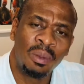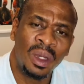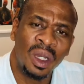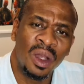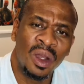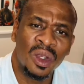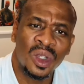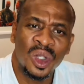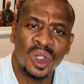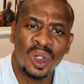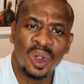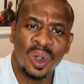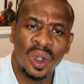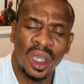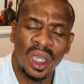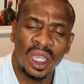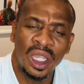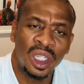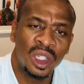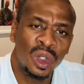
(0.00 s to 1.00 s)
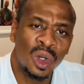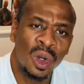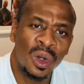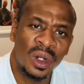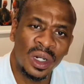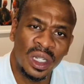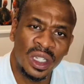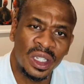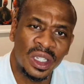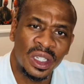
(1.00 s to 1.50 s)
belongs to a
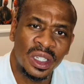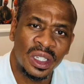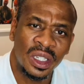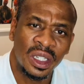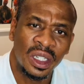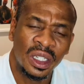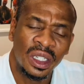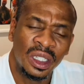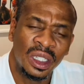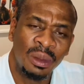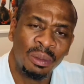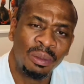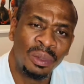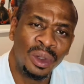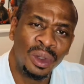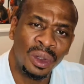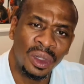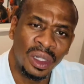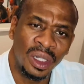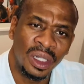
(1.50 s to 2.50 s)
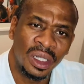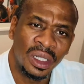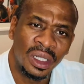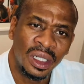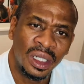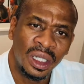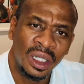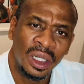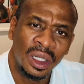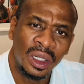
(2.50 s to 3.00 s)
Taurus, the bull,
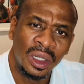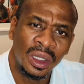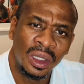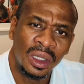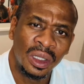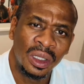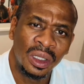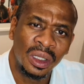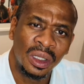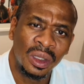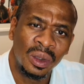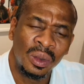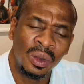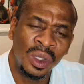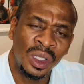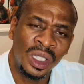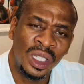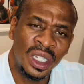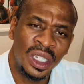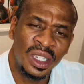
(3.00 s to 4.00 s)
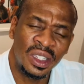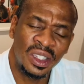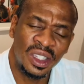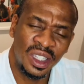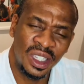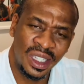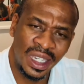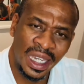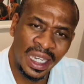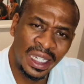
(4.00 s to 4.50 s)
which is
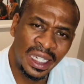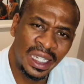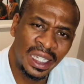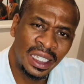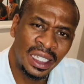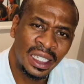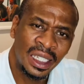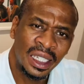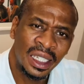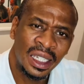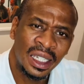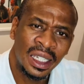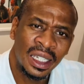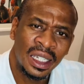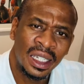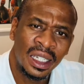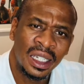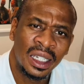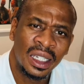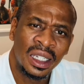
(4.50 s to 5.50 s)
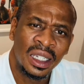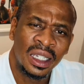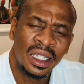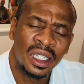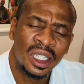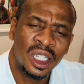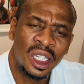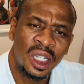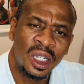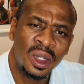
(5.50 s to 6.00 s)
steady,
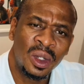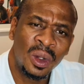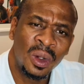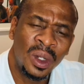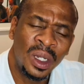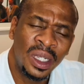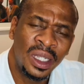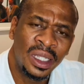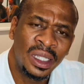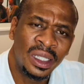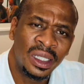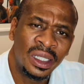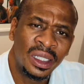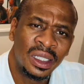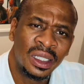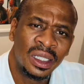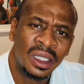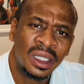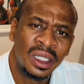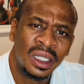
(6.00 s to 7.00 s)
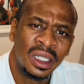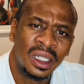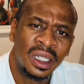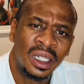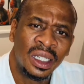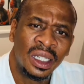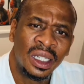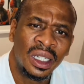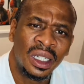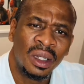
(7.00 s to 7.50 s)
slowly,
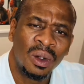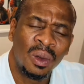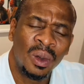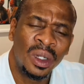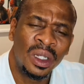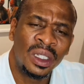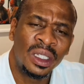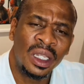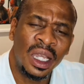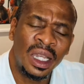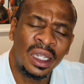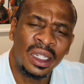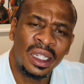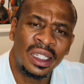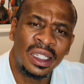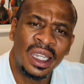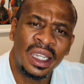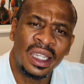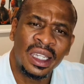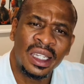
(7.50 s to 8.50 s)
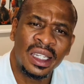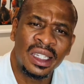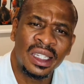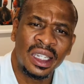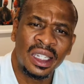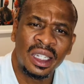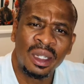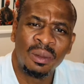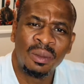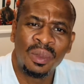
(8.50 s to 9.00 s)
when undertaking
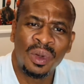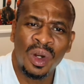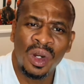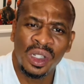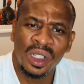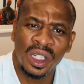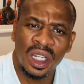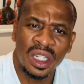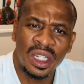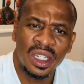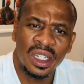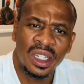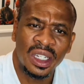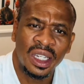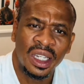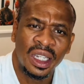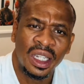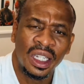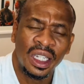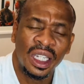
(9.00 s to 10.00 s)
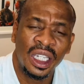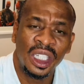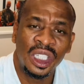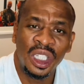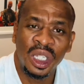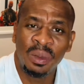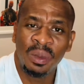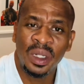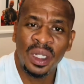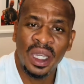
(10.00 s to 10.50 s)
certain project. A
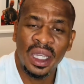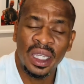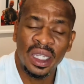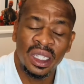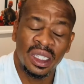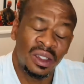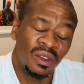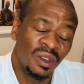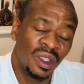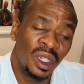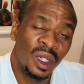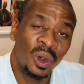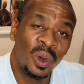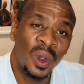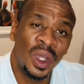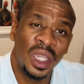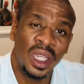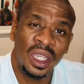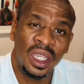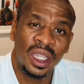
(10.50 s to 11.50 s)
Gemini is very quick